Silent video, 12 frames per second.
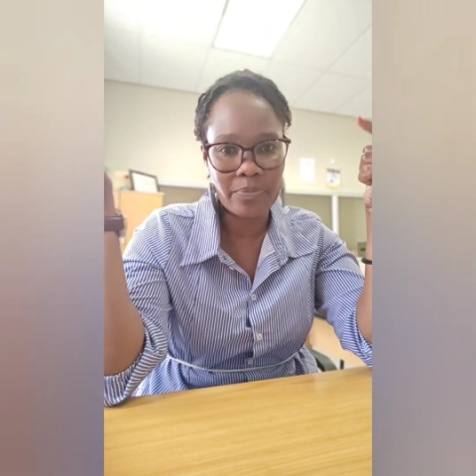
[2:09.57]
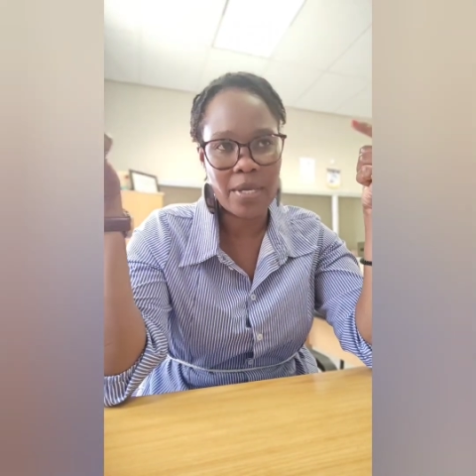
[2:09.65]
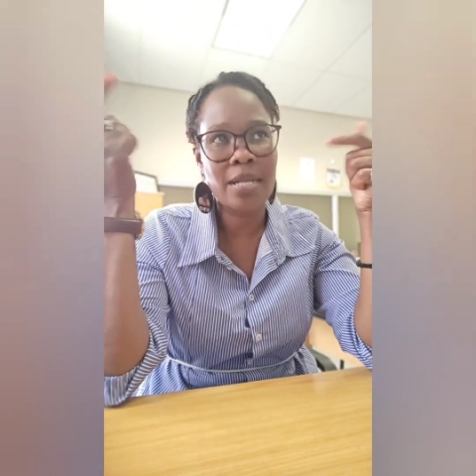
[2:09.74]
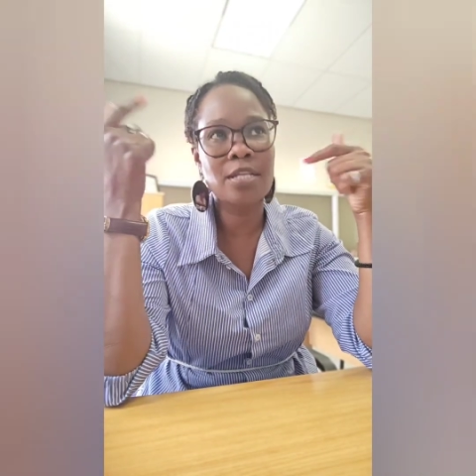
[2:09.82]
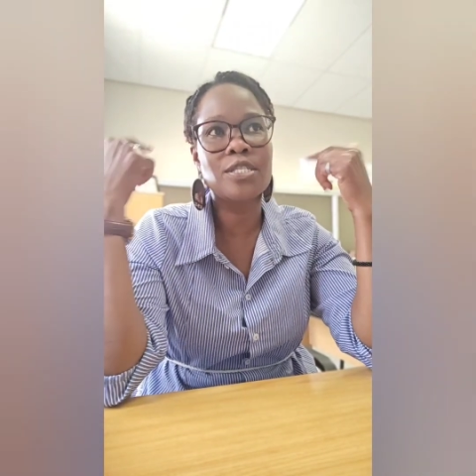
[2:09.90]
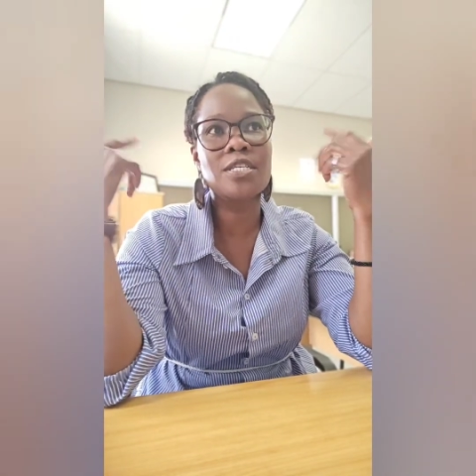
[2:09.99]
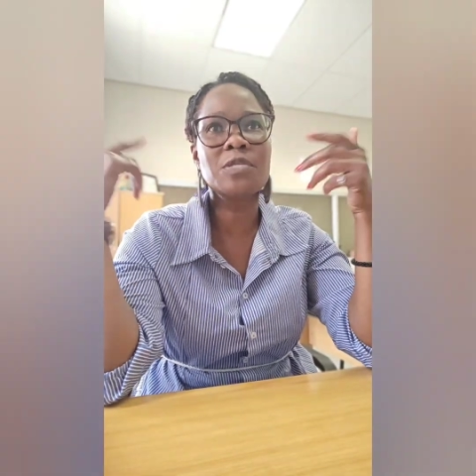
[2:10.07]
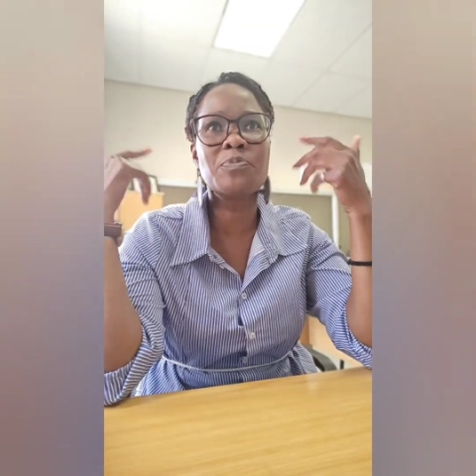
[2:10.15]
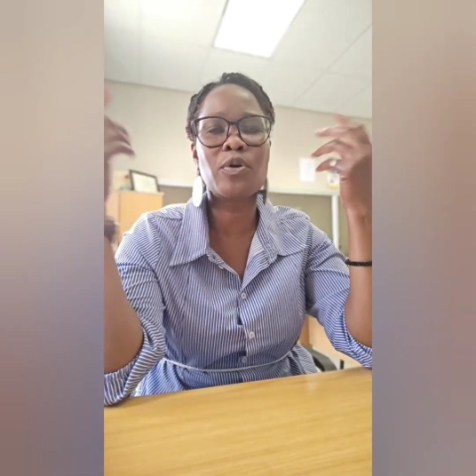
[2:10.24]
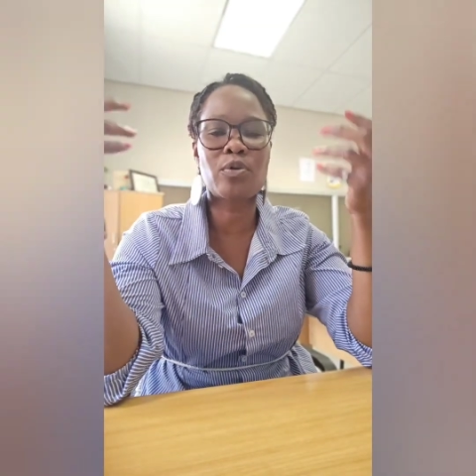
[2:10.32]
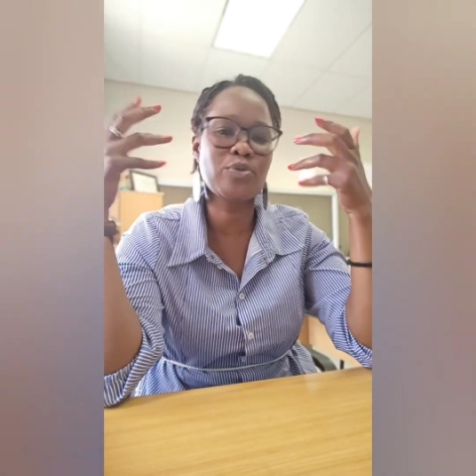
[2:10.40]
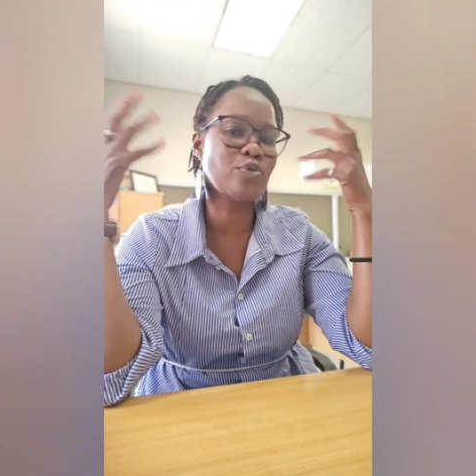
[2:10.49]
And it's just
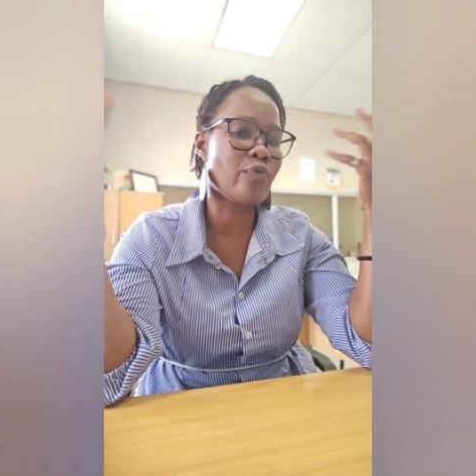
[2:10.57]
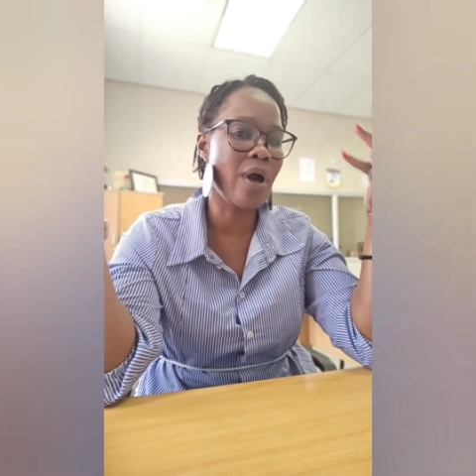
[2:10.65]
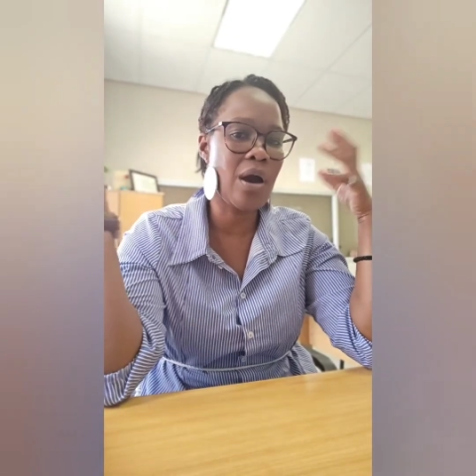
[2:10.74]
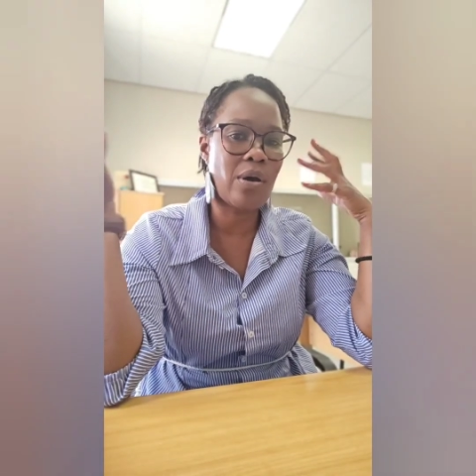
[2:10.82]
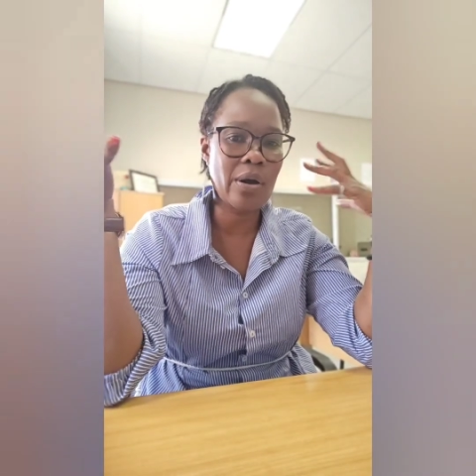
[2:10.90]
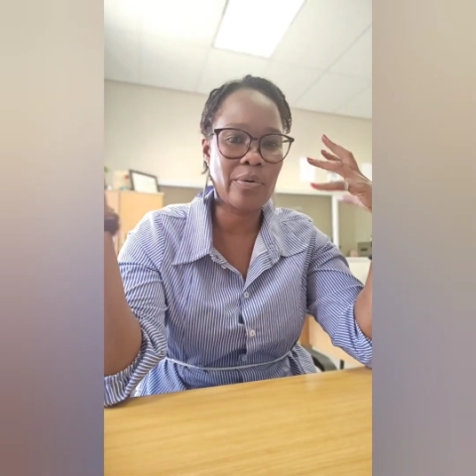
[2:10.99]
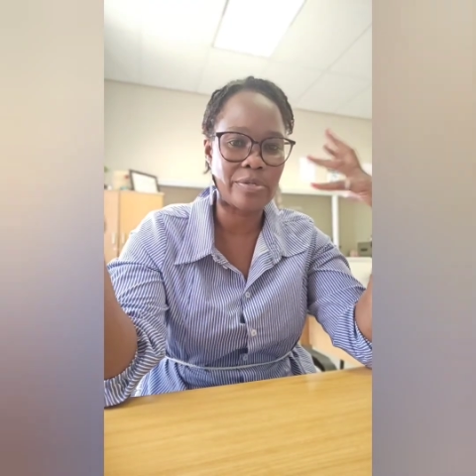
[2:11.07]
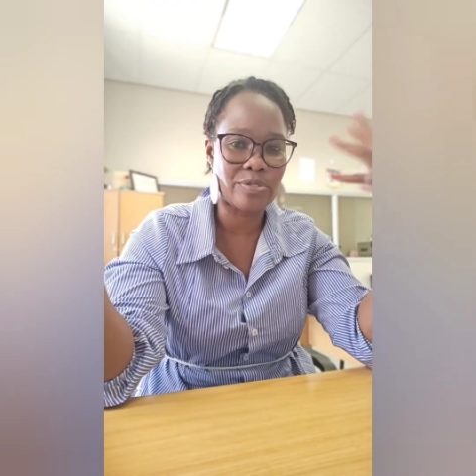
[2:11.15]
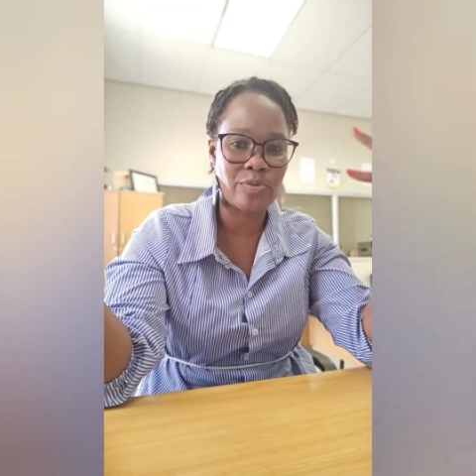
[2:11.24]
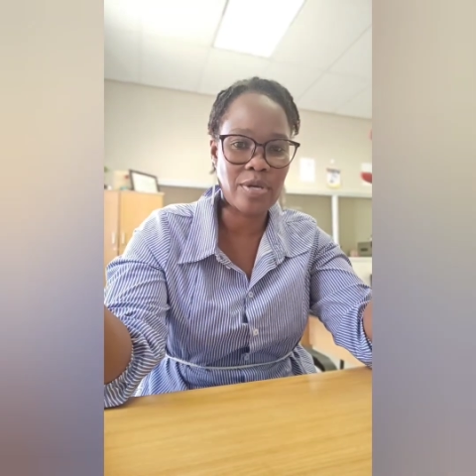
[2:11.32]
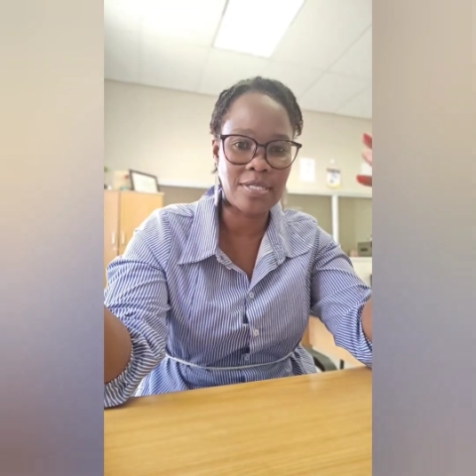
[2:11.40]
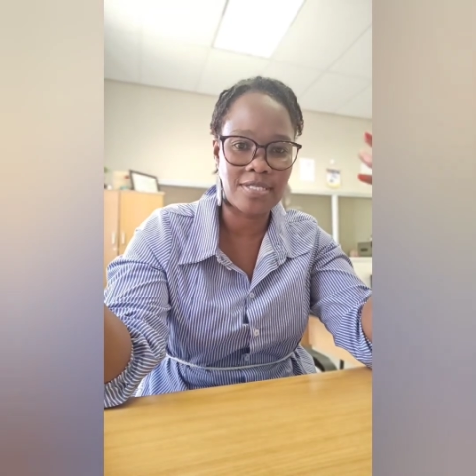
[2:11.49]
because of how I was
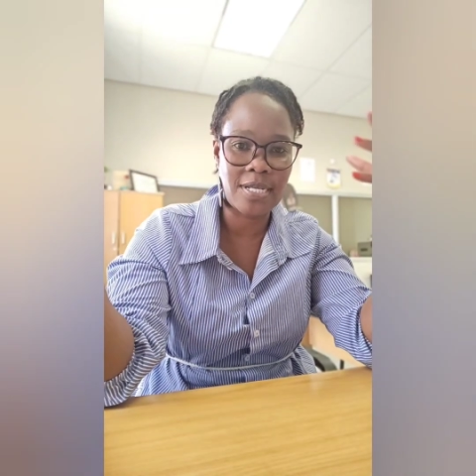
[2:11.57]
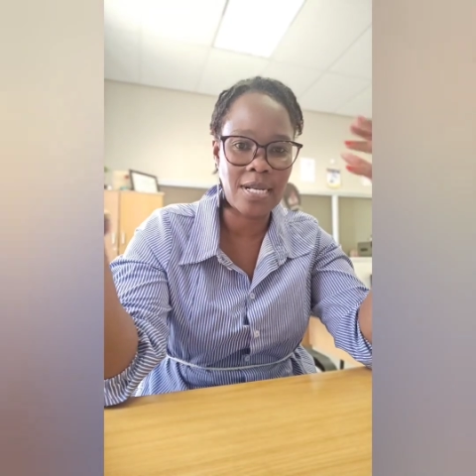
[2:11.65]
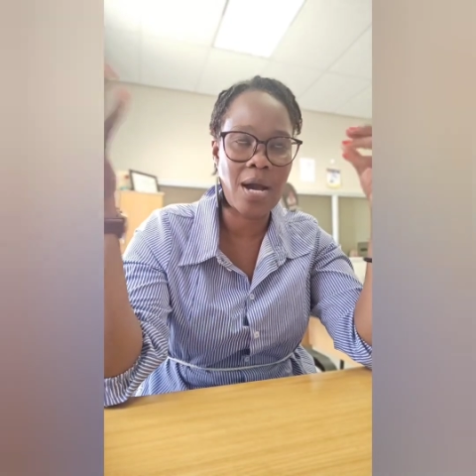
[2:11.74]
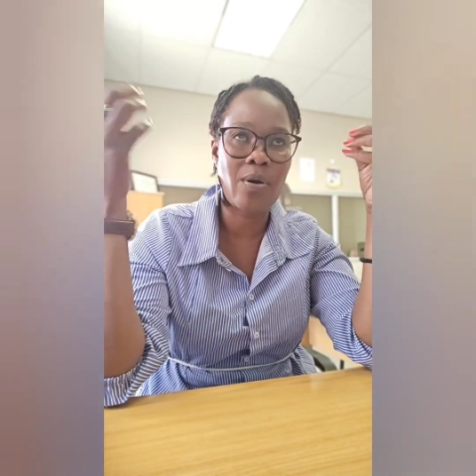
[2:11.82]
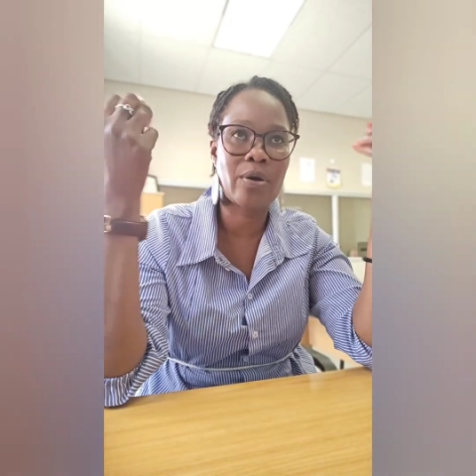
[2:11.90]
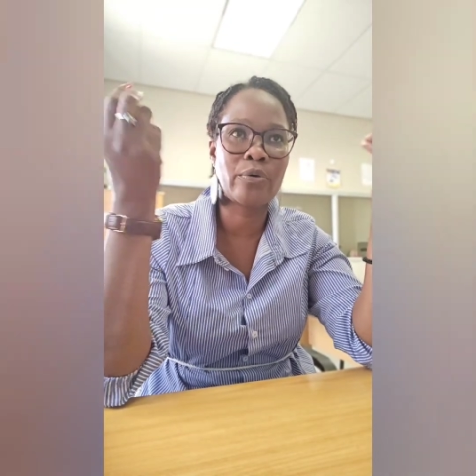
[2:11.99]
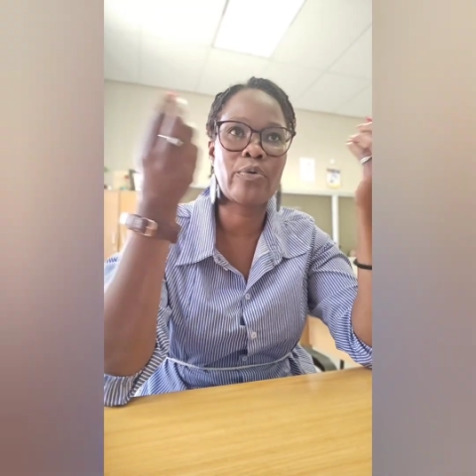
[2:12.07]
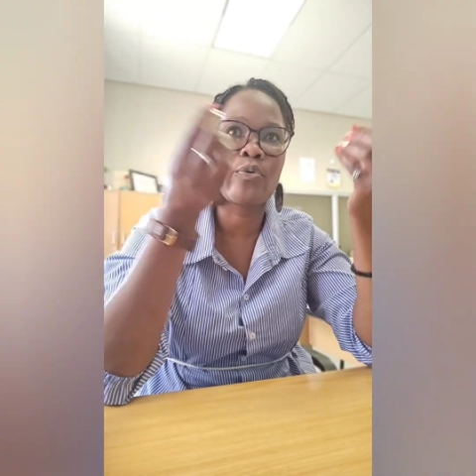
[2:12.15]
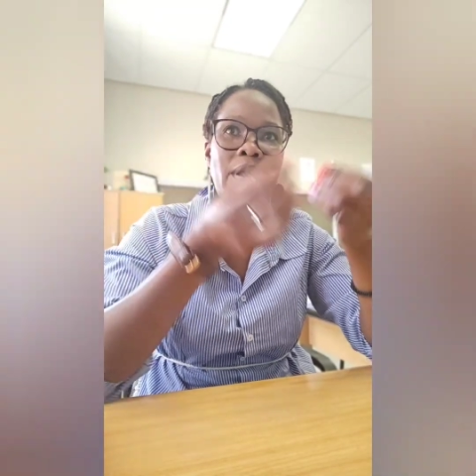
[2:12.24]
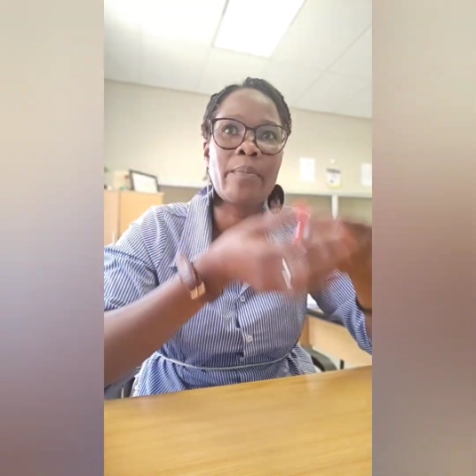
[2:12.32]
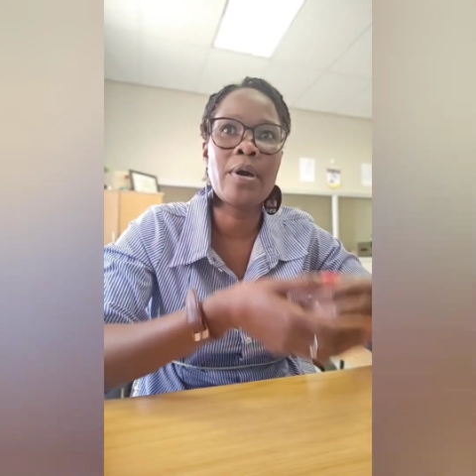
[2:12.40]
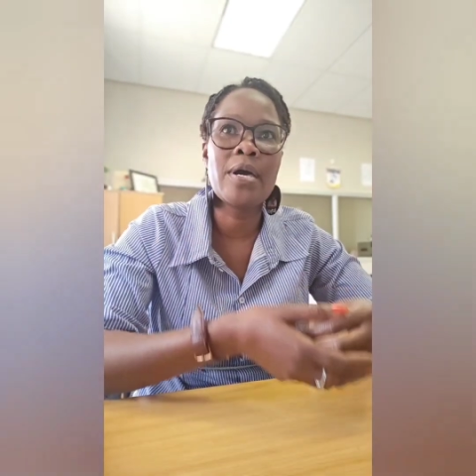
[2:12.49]
raised and how I grew
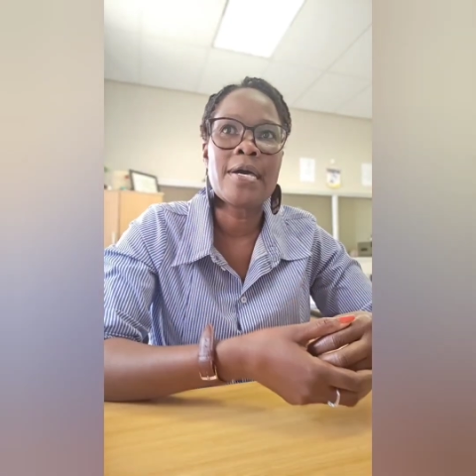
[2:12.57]
up.